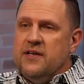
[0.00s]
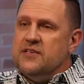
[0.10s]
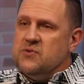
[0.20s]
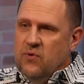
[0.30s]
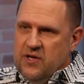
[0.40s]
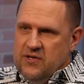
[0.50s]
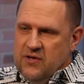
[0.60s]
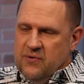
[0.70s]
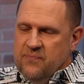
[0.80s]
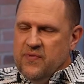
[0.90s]
doesn't want to
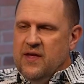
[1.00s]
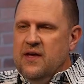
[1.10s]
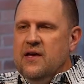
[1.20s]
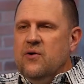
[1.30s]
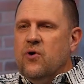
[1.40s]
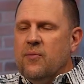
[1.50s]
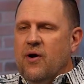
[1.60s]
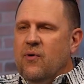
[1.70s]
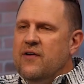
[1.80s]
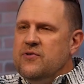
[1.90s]
do, where my
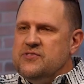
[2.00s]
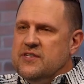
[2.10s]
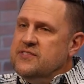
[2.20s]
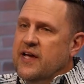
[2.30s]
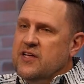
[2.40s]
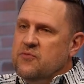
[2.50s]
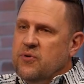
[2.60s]
wife, who's the executive